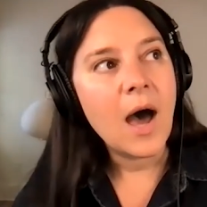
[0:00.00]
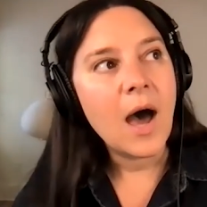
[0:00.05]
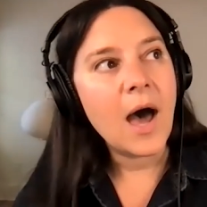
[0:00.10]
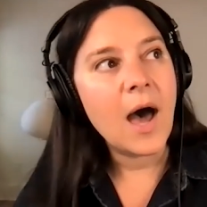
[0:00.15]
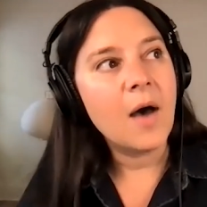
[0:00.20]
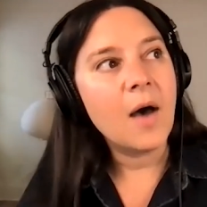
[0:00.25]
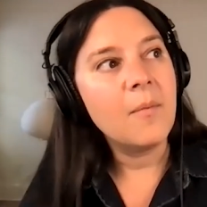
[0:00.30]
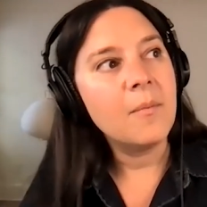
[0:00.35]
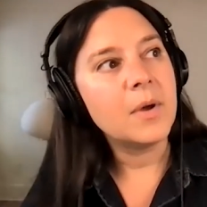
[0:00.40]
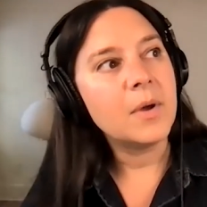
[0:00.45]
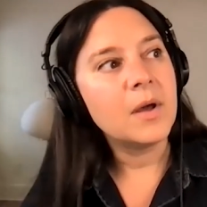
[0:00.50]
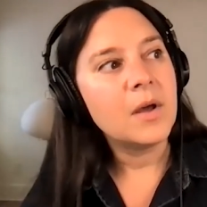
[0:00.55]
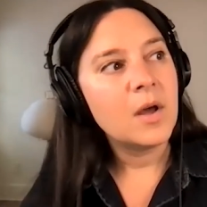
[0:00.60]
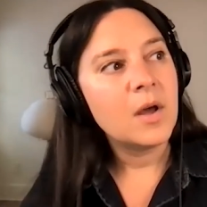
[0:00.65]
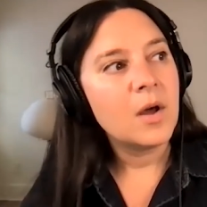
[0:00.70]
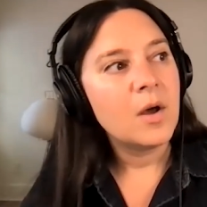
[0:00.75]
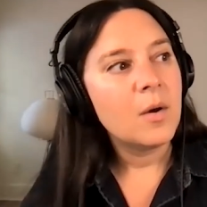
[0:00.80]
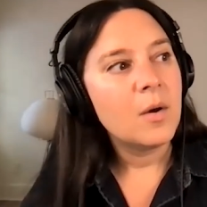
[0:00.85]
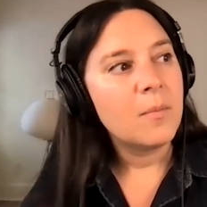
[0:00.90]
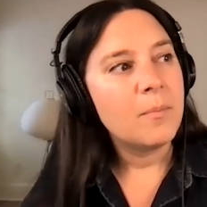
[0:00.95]
Um,
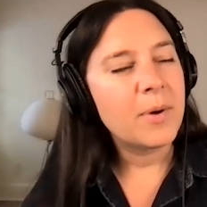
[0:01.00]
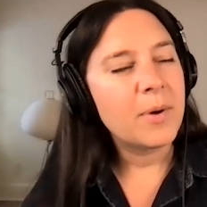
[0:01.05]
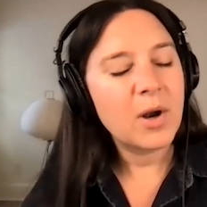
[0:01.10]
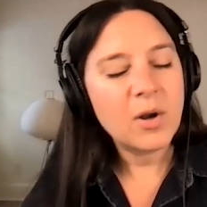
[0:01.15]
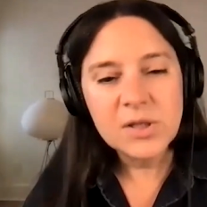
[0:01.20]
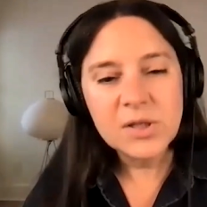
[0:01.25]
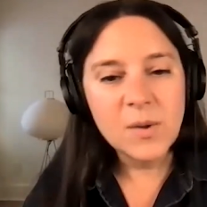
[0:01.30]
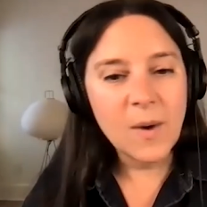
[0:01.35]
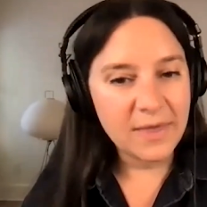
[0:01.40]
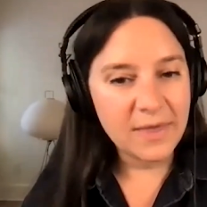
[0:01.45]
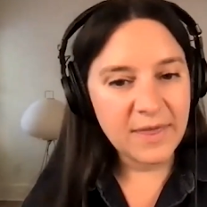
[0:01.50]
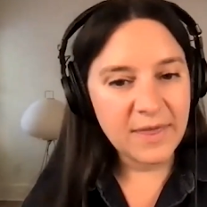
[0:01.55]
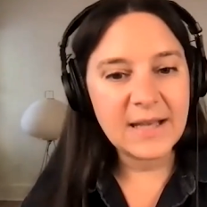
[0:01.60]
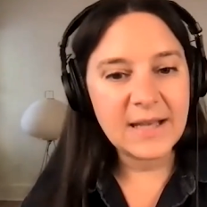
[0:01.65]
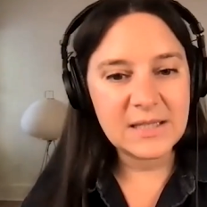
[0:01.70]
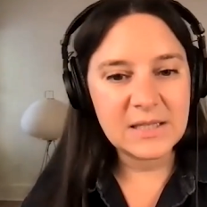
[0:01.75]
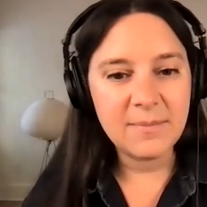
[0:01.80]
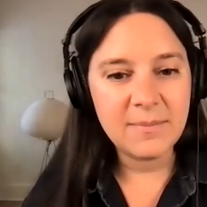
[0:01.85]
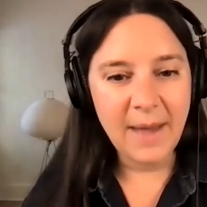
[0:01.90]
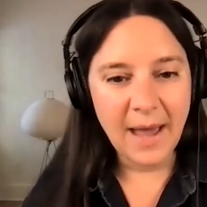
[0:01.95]
but also, I think
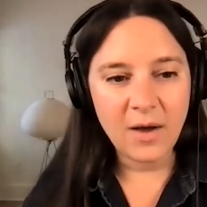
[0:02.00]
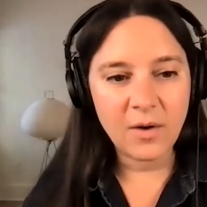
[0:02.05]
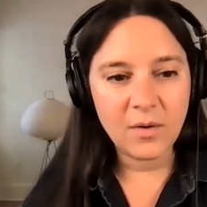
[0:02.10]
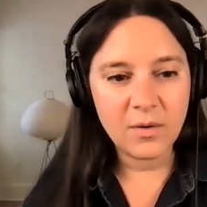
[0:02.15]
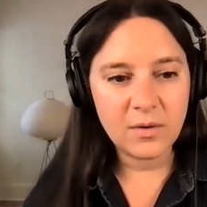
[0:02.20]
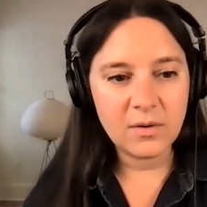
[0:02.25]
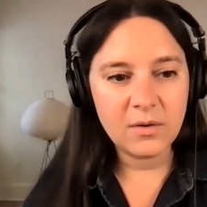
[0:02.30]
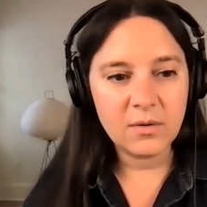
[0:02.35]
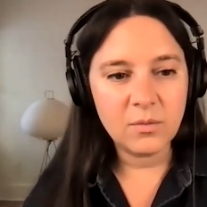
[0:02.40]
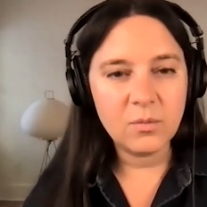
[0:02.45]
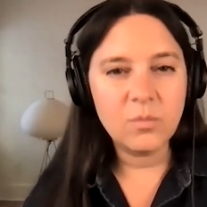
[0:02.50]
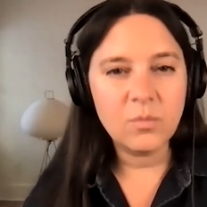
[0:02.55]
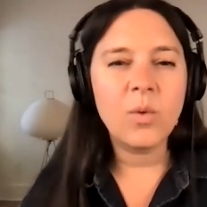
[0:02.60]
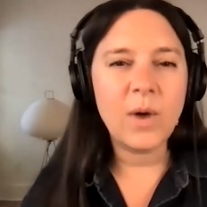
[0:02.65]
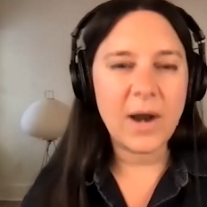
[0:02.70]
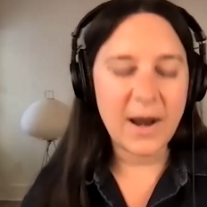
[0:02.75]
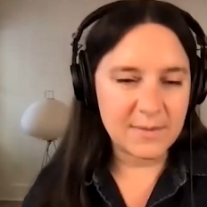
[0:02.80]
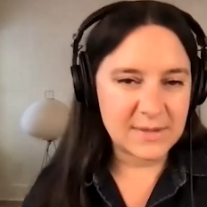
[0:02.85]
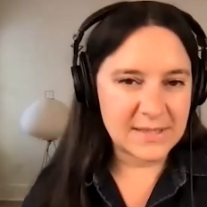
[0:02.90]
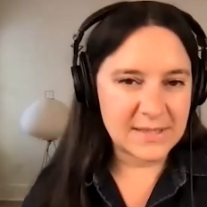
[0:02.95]
it's about
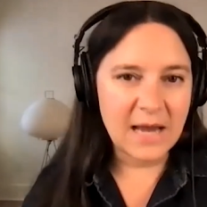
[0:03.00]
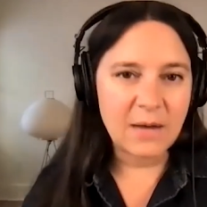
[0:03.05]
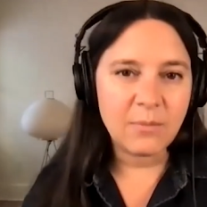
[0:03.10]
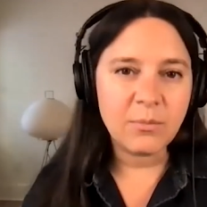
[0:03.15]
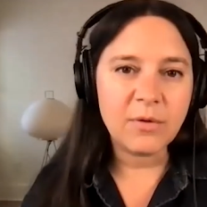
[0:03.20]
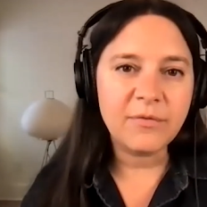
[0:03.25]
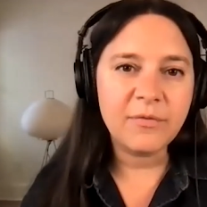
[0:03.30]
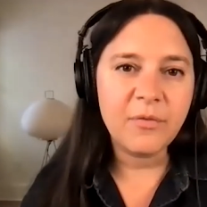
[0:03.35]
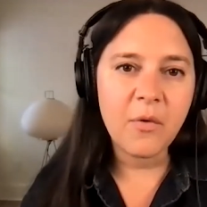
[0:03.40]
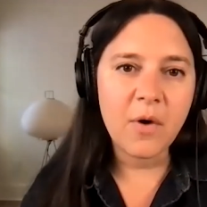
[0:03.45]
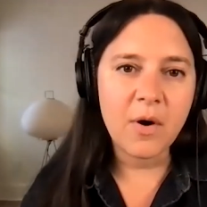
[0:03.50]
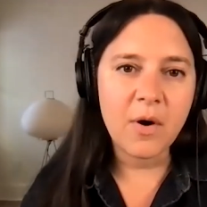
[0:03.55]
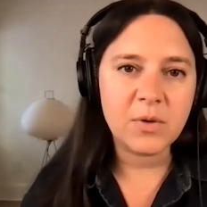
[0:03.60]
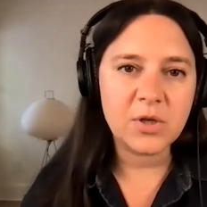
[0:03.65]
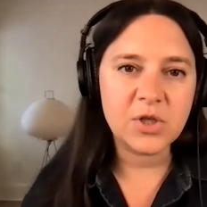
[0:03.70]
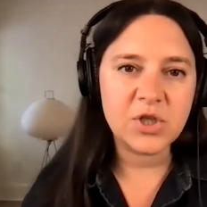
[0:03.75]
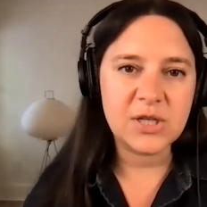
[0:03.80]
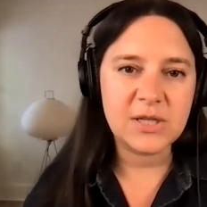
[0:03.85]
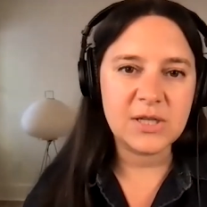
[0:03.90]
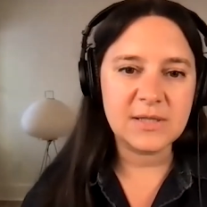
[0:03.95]
what I was saying before,
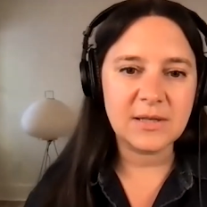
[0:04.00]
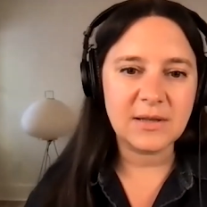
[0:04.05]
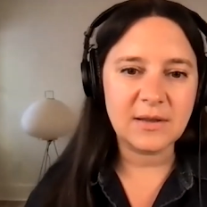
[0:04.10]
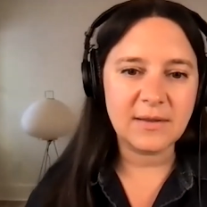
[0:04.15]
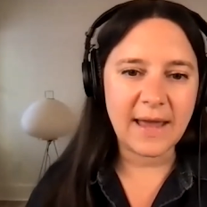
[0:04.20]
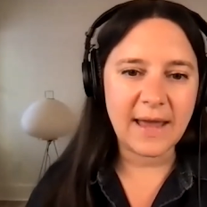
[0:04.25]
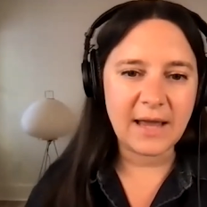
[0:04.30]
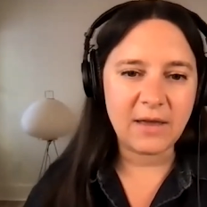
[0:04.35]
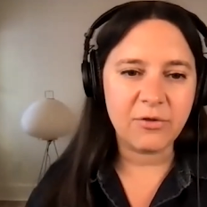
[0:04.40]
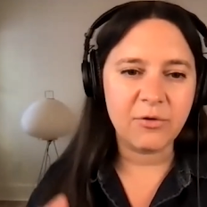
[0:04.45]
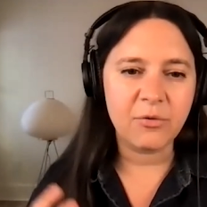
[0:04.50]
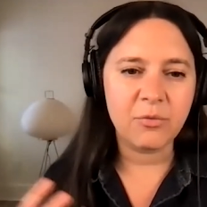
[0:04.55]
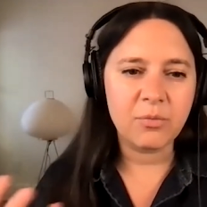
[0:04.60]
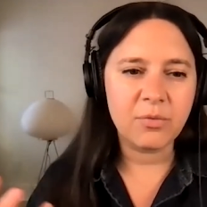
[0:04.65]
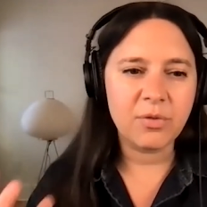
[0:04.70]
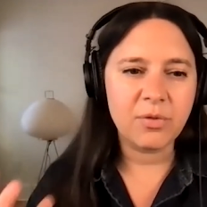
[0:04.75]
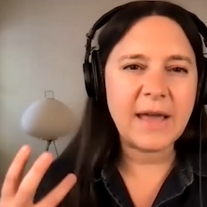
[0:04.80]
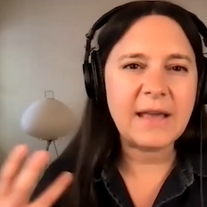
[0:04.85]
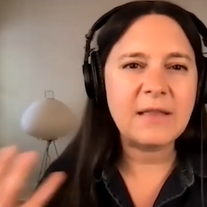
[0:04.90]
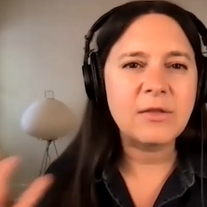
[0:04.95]
which is like the
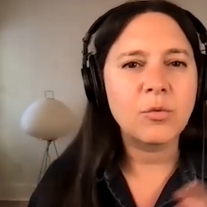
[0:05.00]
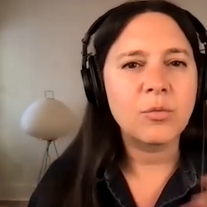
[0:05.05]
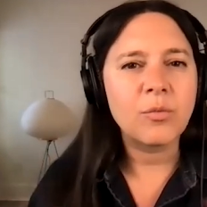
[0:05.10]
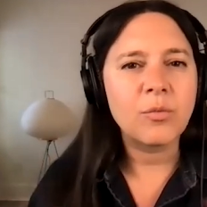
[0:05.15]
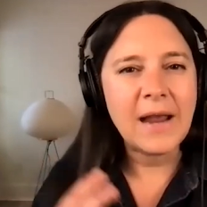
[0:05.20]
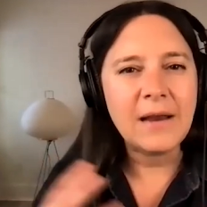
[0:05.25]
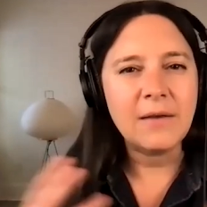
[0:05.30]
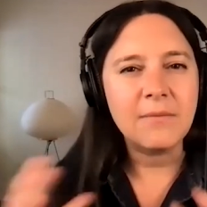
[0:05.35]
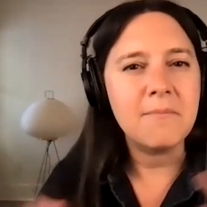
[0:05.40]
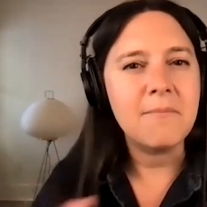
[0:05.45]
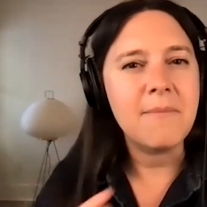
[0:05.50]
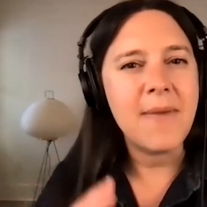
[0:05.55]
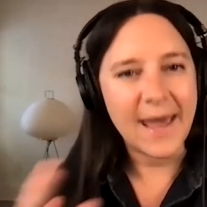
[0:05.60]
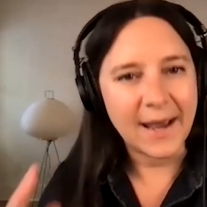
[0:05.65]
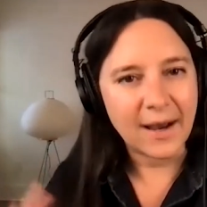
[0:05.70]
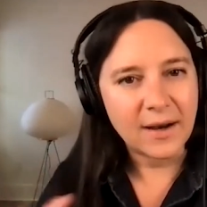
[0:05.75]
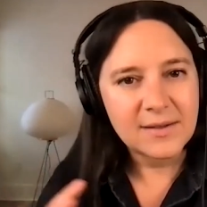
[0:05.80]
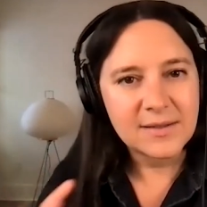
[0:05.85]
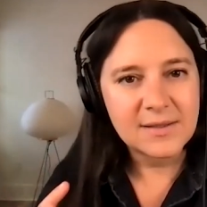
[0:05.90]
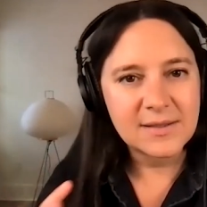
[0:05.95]
like the right
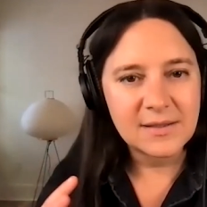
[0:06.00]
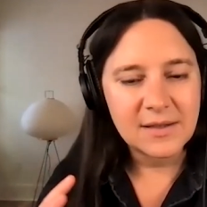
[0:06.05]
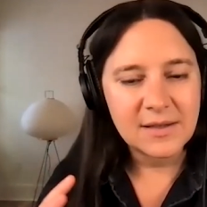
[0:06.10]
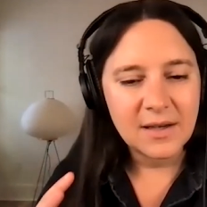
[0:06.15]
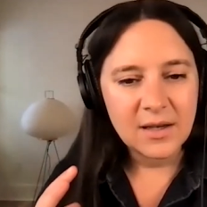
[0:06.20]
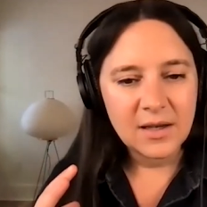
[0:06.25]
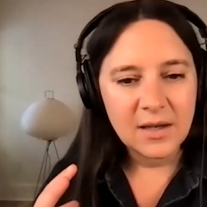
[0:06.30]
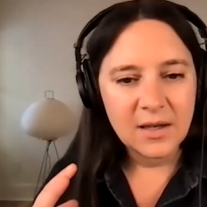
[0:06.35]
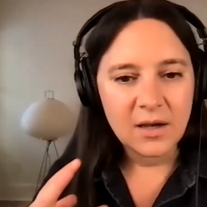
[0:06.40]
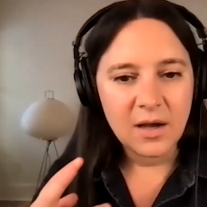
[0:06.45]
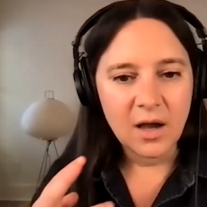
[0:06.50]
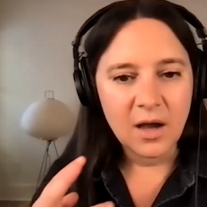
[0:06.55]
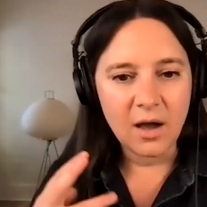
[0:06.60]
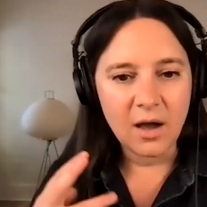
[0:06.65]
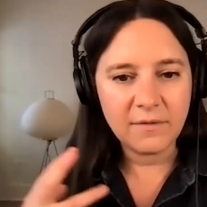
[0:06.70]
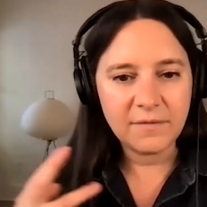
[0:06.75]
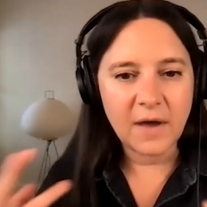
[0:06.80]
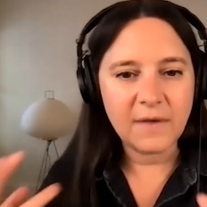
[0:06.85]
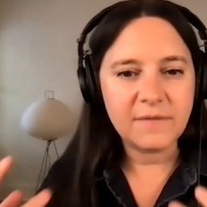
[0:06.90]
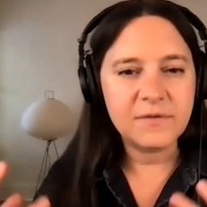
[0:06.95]
mix
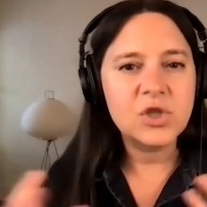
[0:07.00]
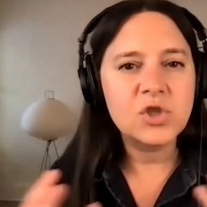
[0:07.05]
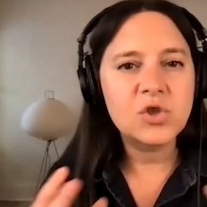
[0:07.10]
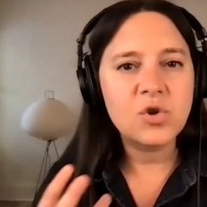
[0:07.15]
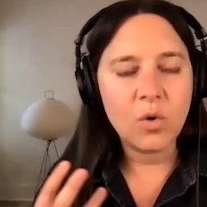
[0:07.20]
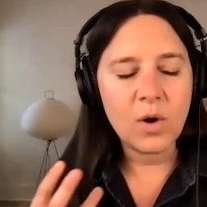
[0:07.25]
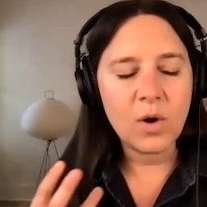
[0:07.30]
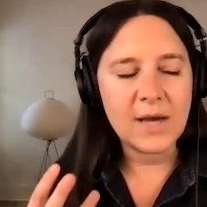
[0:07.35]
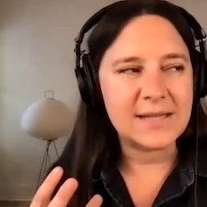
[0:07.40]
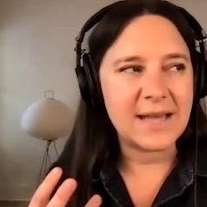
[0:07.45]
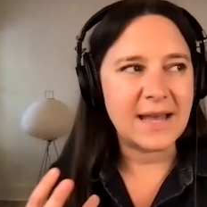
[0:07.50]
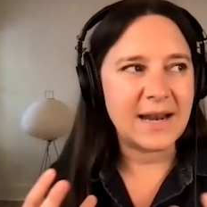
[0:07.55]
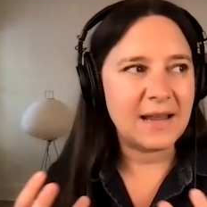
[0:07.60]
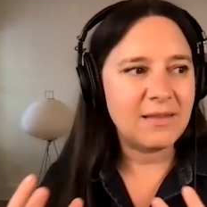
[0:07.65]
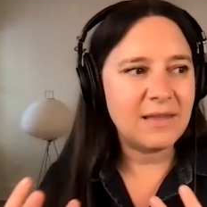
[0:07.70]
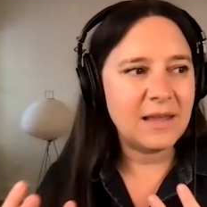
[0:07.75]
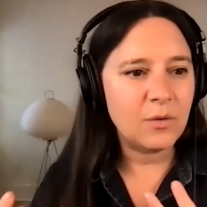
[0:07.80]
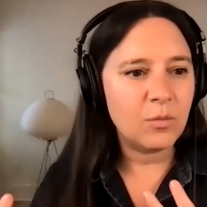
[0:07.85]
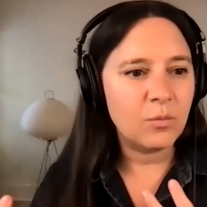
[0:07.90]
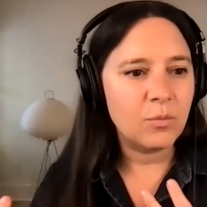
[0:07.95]
of of stories. And I
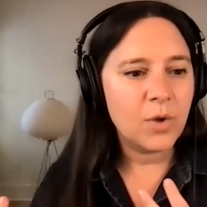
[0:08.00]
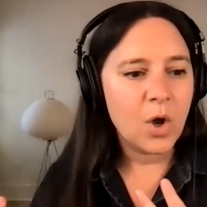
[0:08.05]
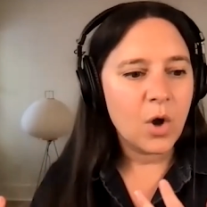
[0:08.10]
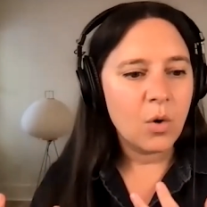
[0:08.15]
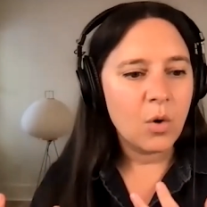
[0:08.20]
think